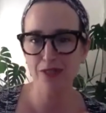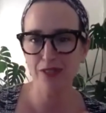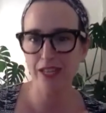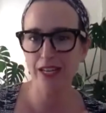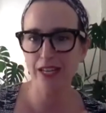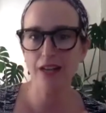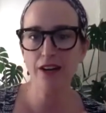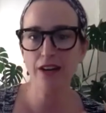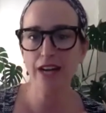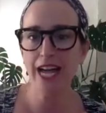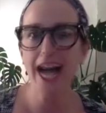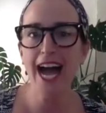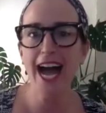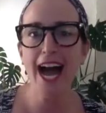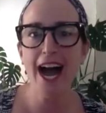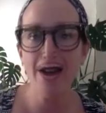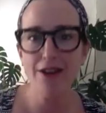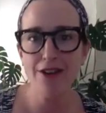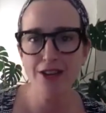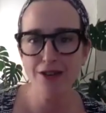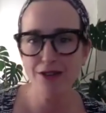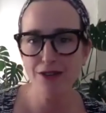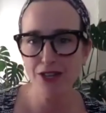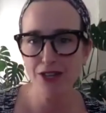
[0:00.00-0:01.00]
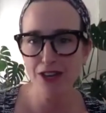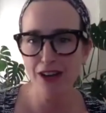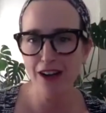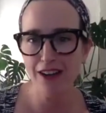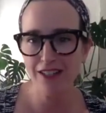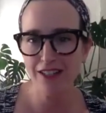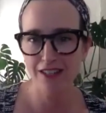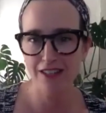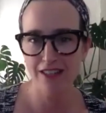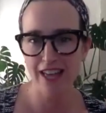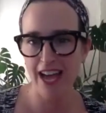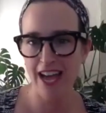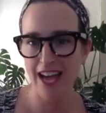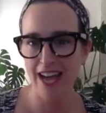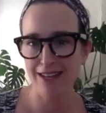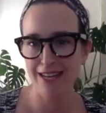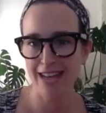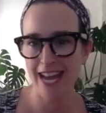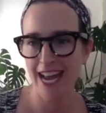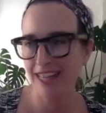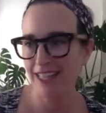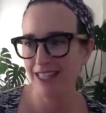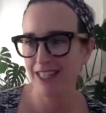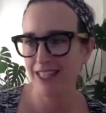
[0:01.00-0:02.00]
like okay how do you talk to that
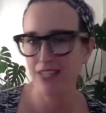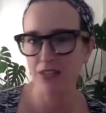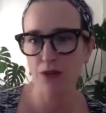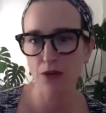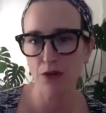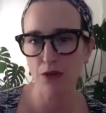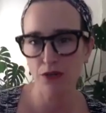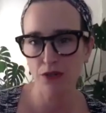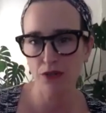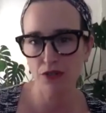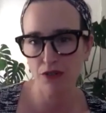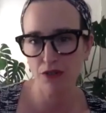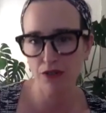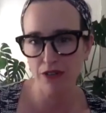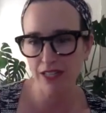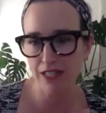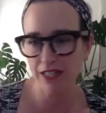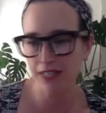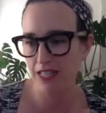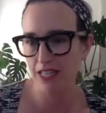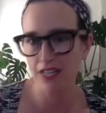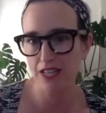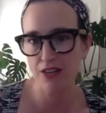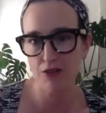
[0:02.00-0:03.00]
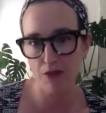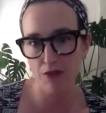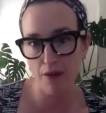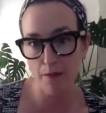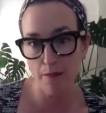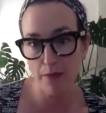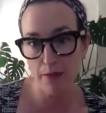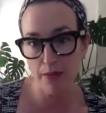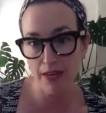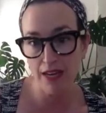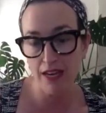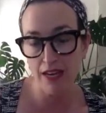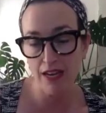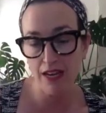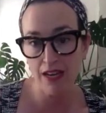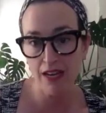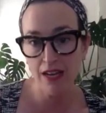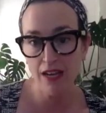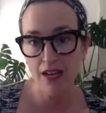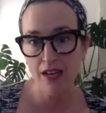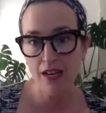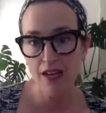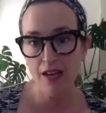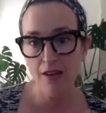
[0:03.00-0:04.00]
nasty old crusty grumpy
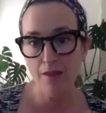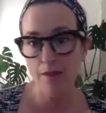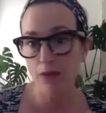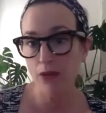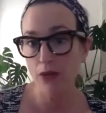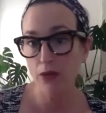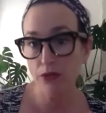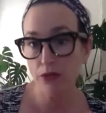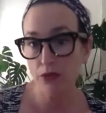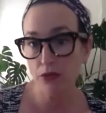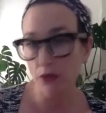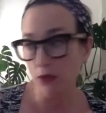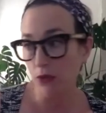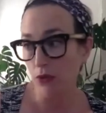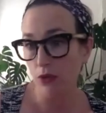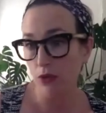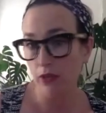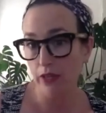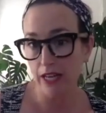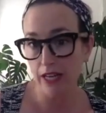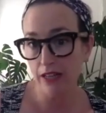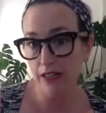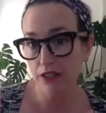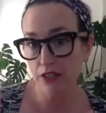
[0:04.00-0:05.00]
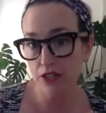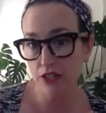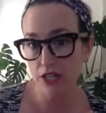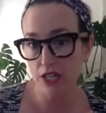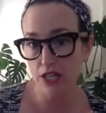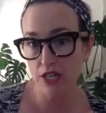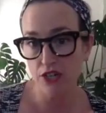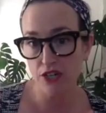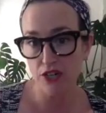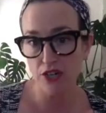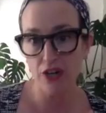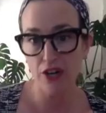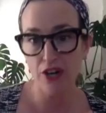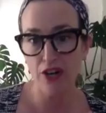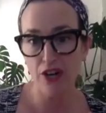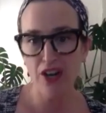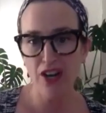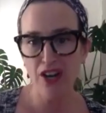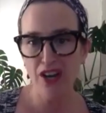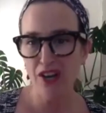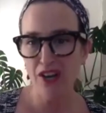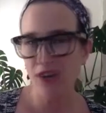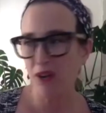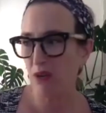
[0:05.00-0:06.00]
middle school english teacher
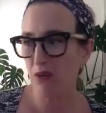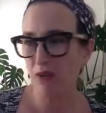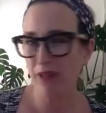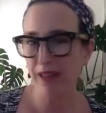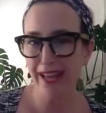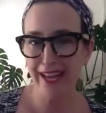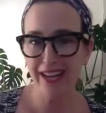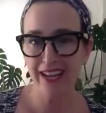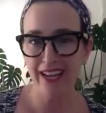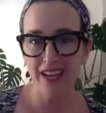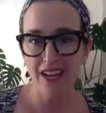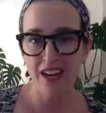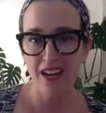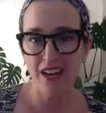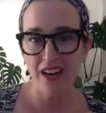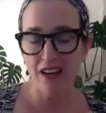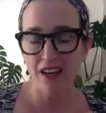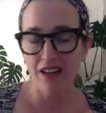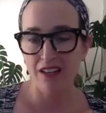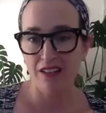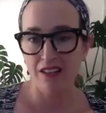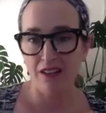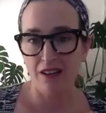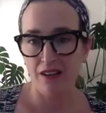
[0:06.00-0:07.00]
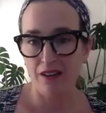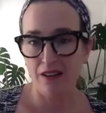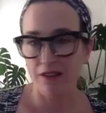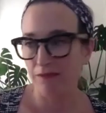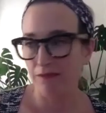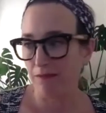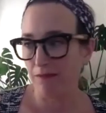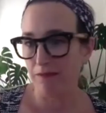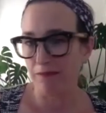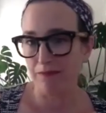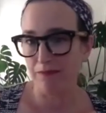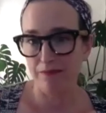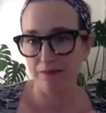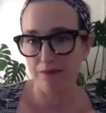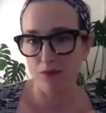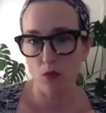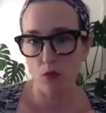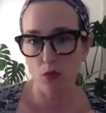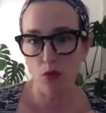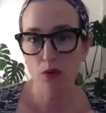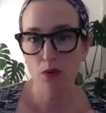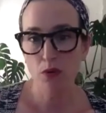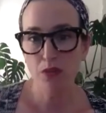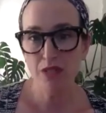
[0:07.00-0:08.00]
who like
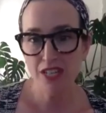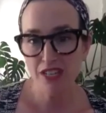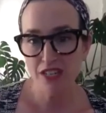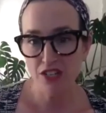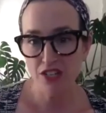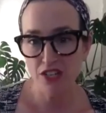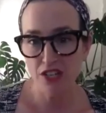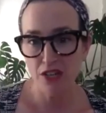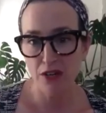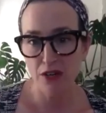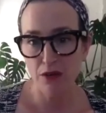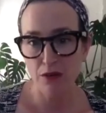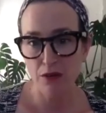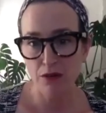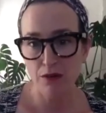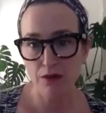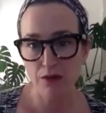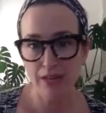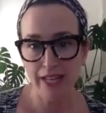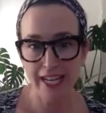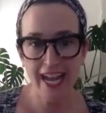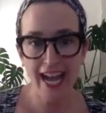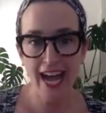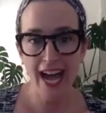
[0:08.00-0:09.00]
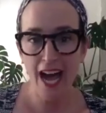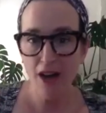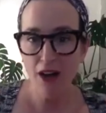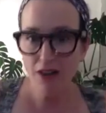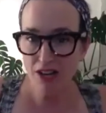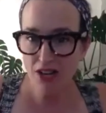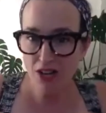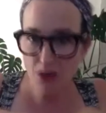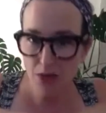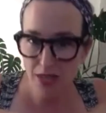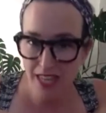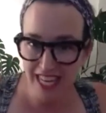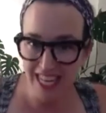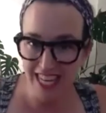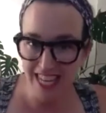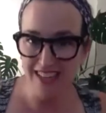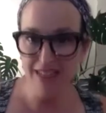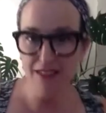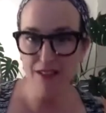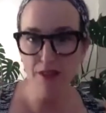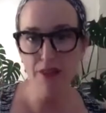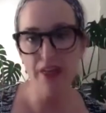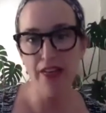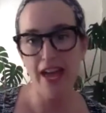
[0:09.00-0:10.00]
wounded you like how do you
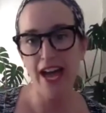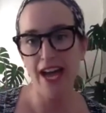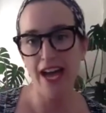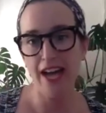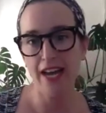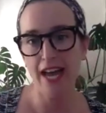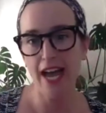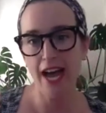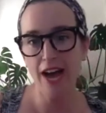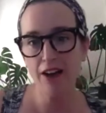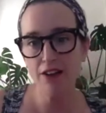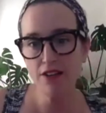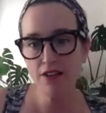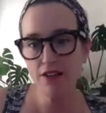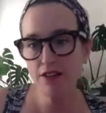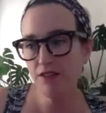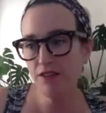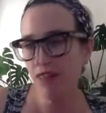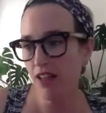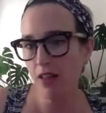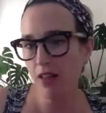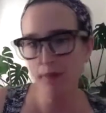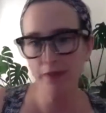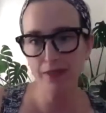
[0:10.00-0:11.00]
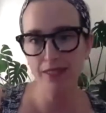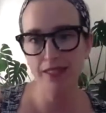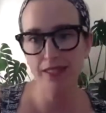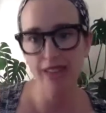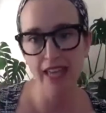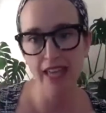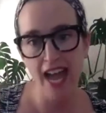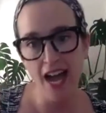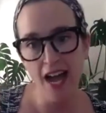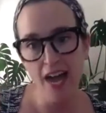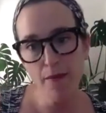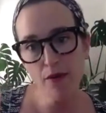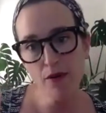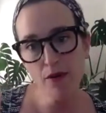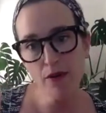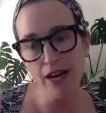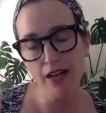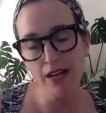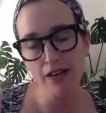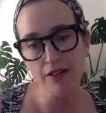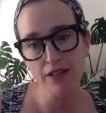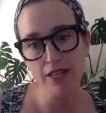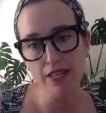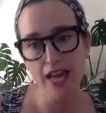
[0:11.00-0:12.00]
heal that how do you develop a scab
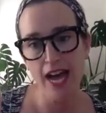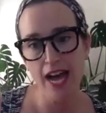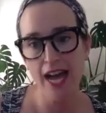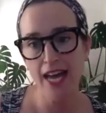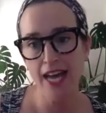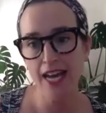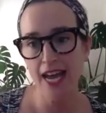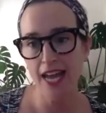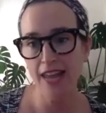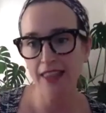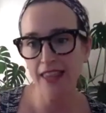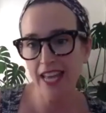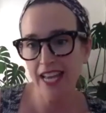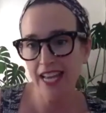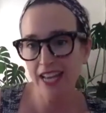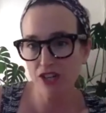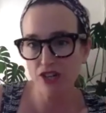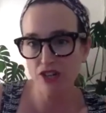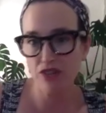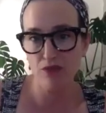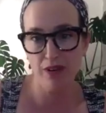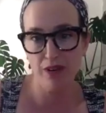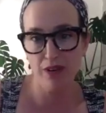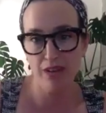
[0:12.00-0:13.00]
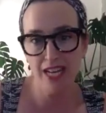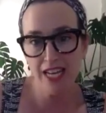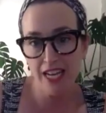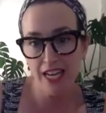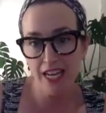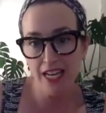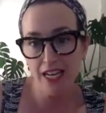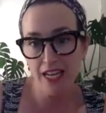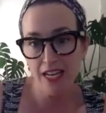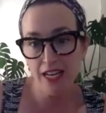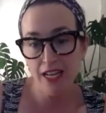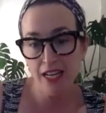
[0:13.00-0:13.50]
around that and like shrink it